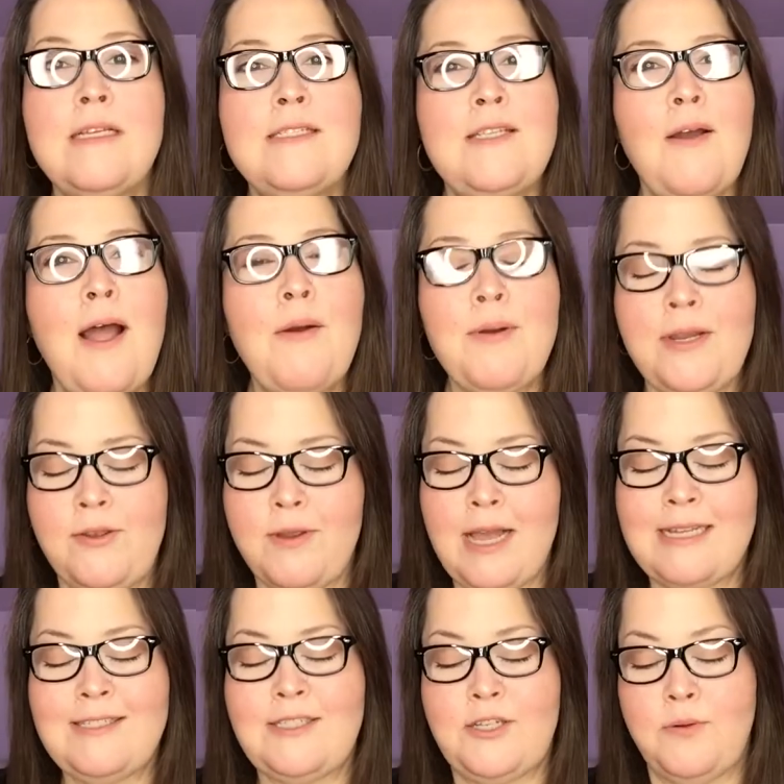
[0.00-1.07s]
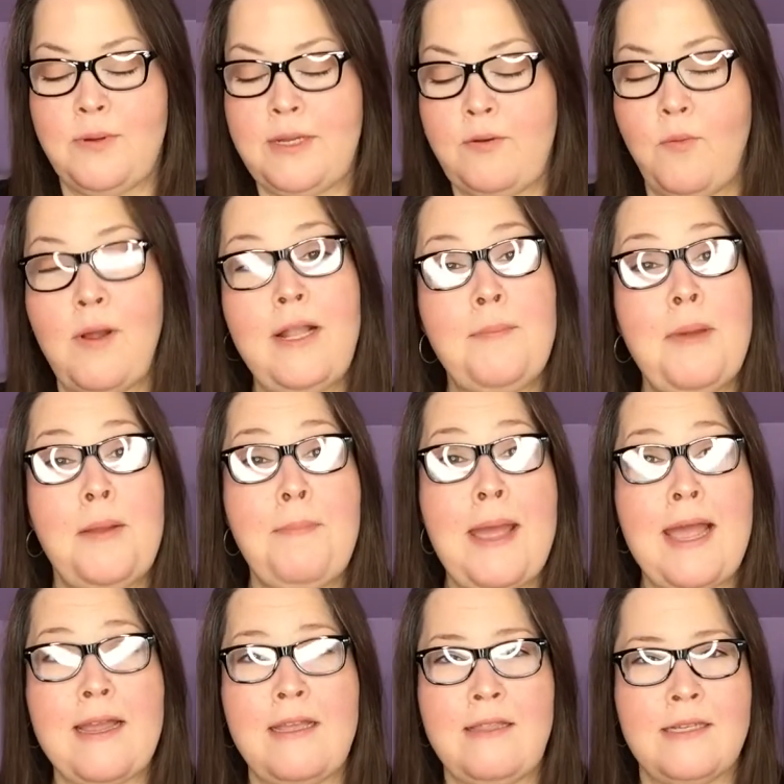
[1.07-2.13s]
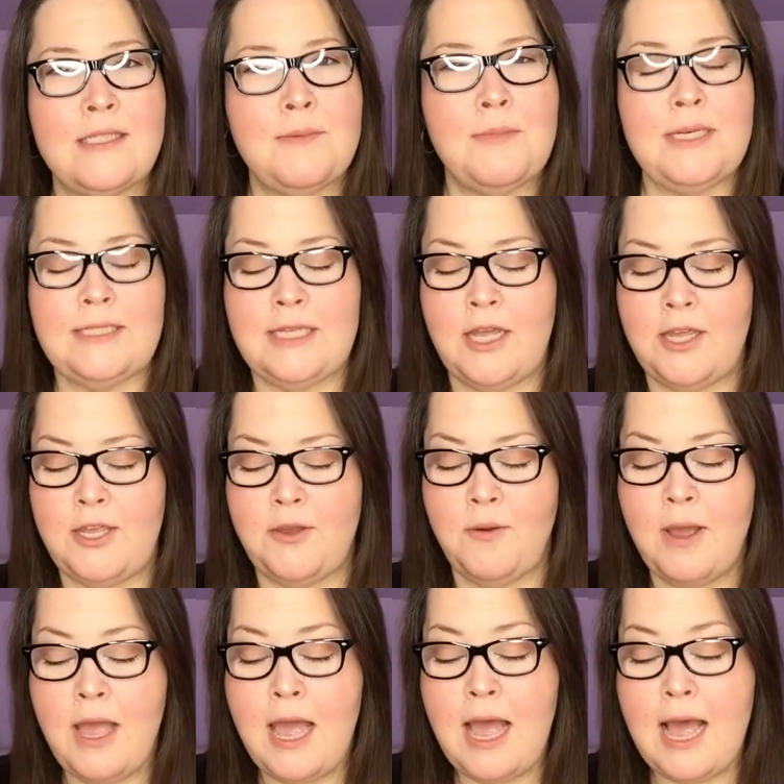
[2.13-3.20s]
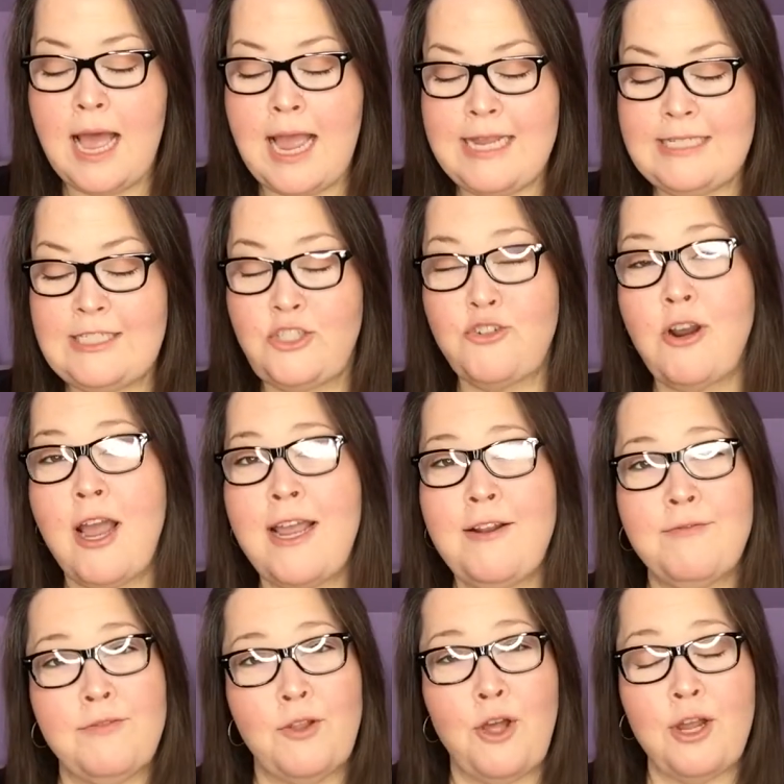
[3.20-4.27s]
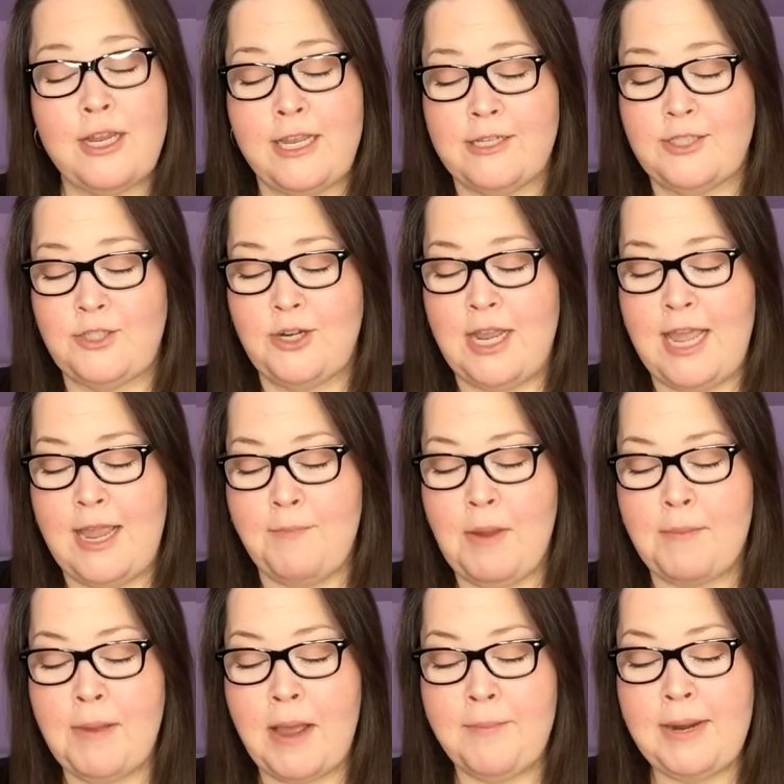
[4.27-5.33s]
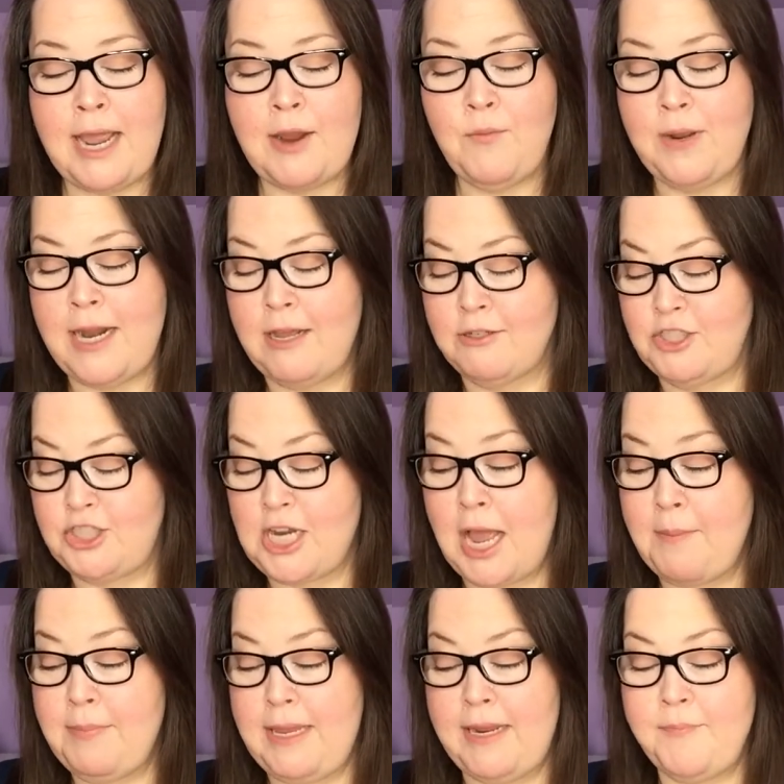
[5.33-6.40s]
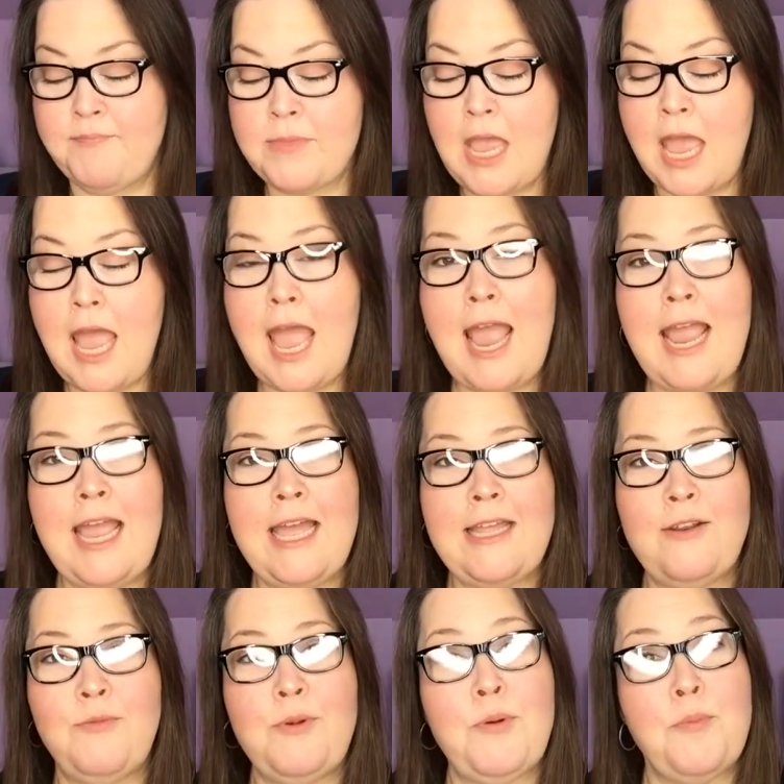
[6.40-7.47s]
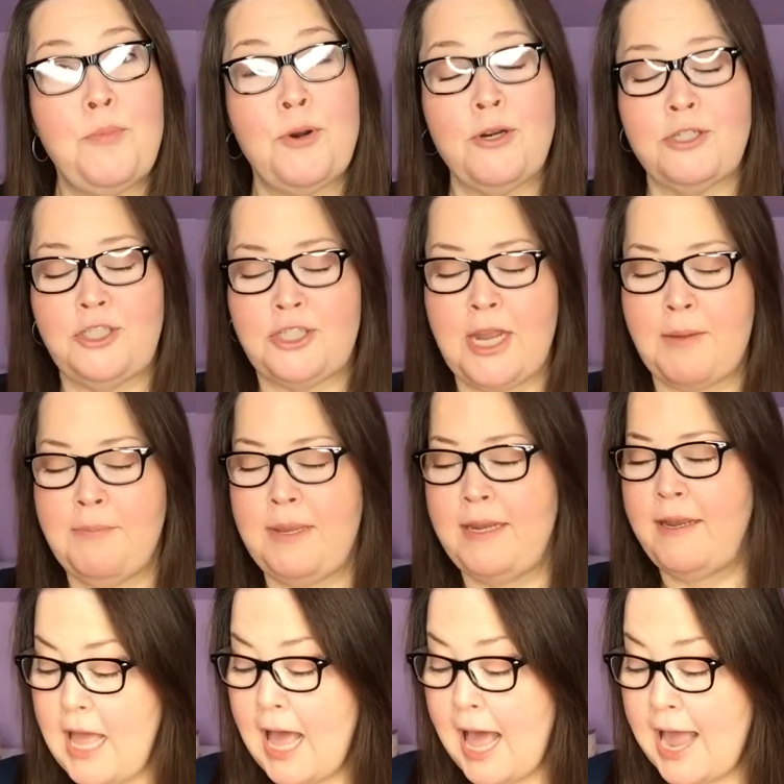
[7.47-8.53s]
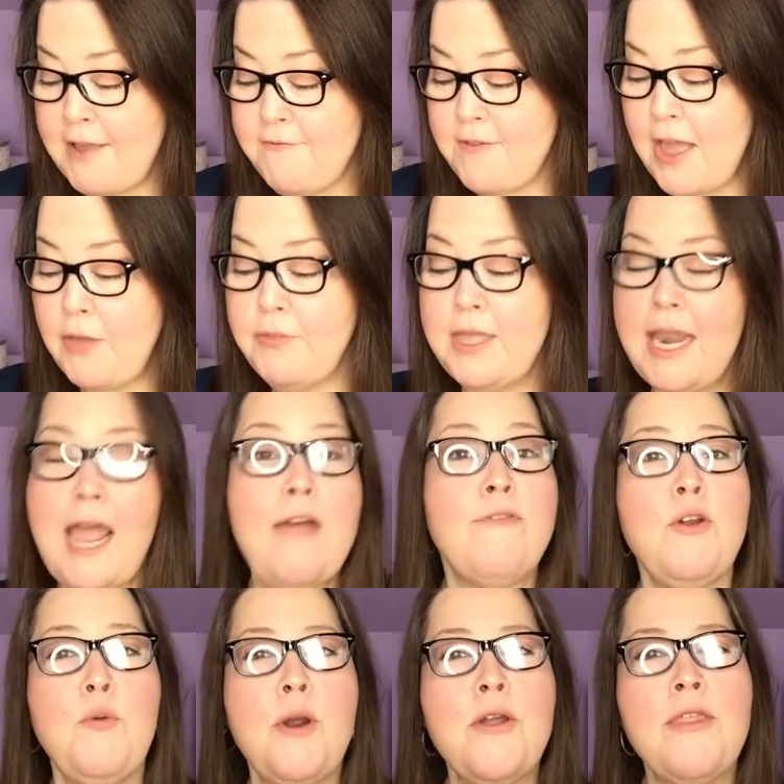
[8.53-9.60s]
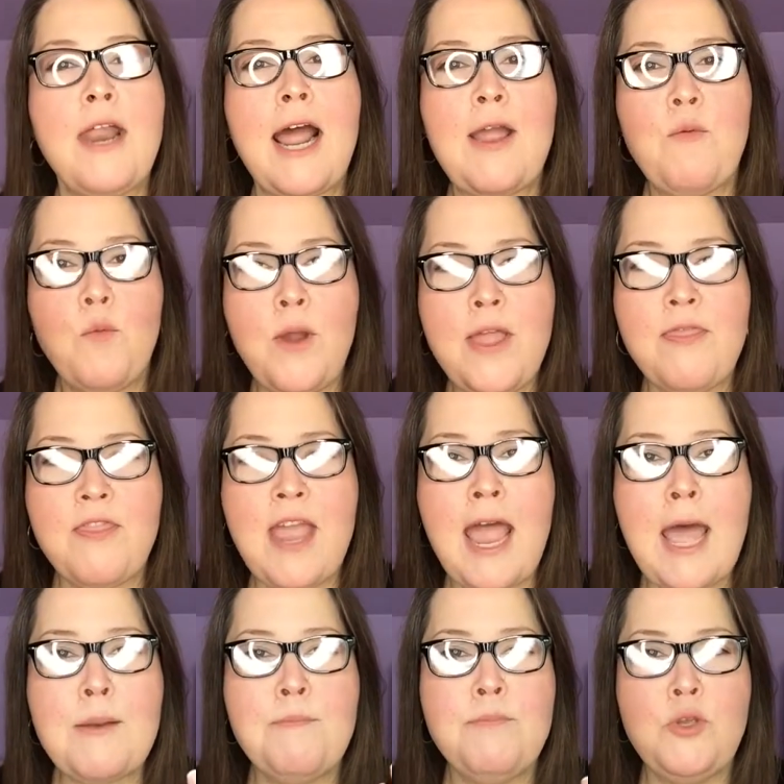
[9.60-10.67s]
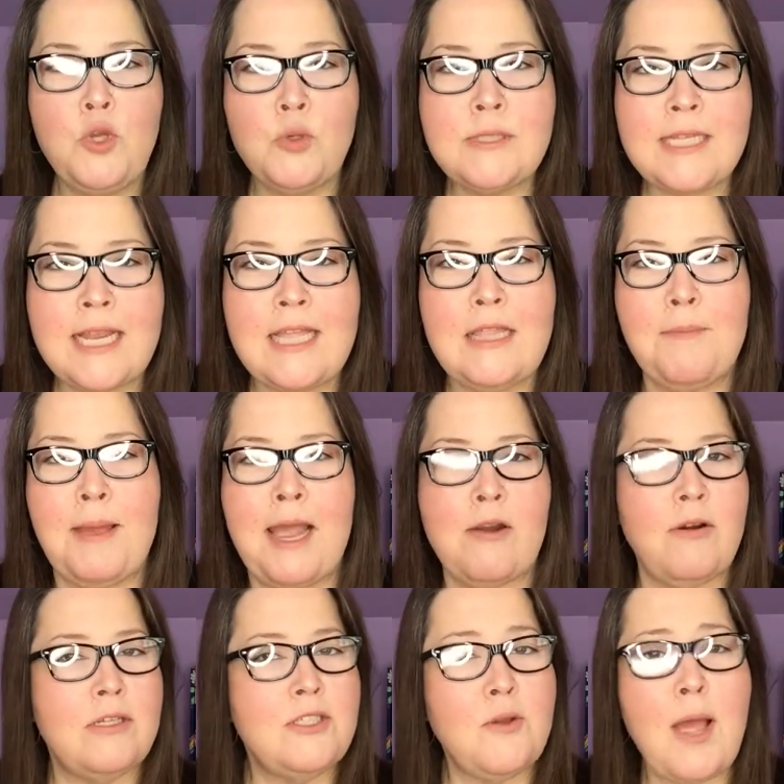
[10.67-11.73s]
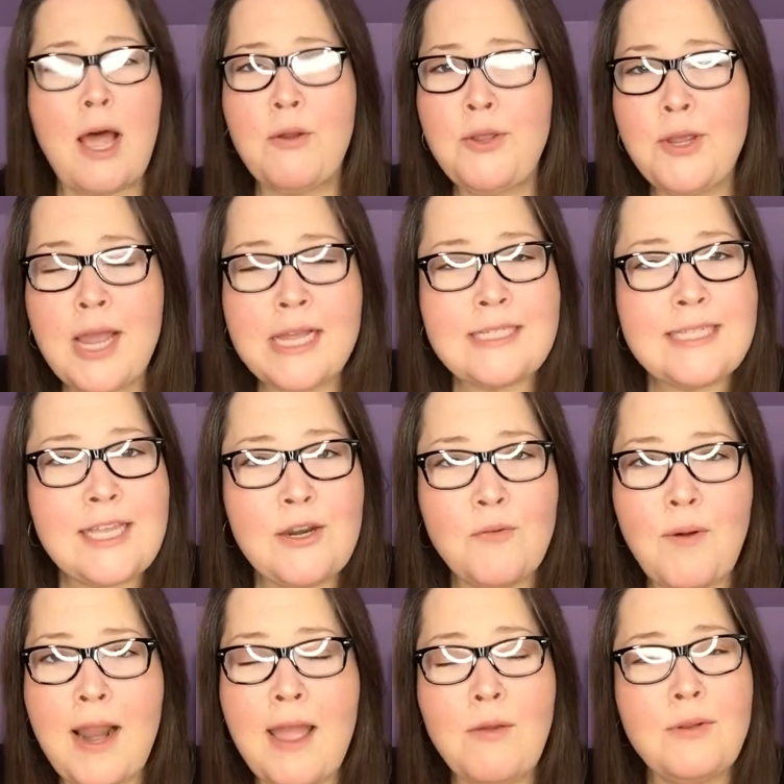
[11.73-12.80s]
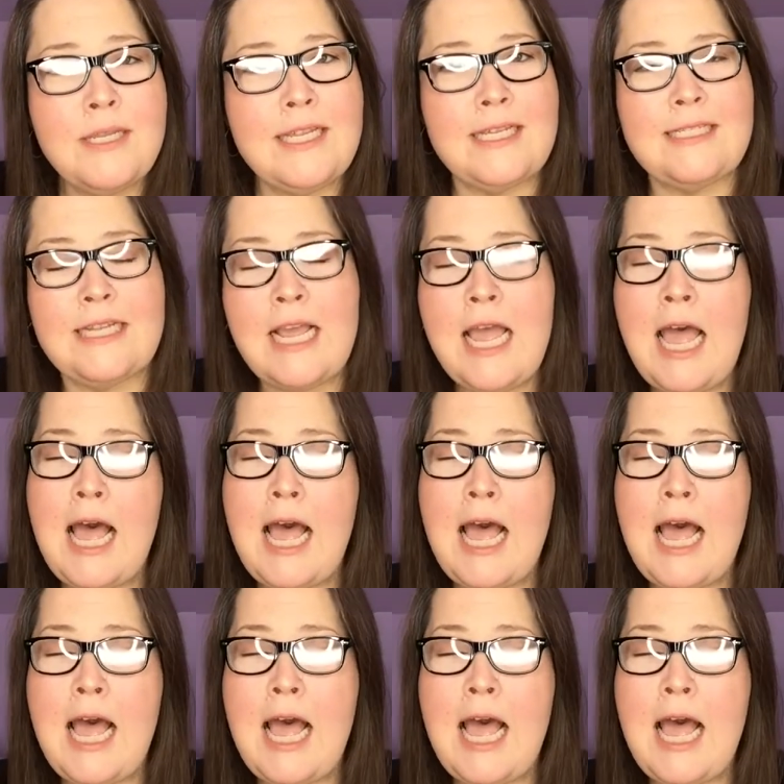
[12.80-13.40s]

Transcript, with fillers: So how are you guys doing? While I'm unpacking this, I'm going to tell you, I tried a vlog yesterday. My mom and I went out shopping, and we went purse shopping. I found that everywhere that I went, they had music in the background. So how do you guys get around it?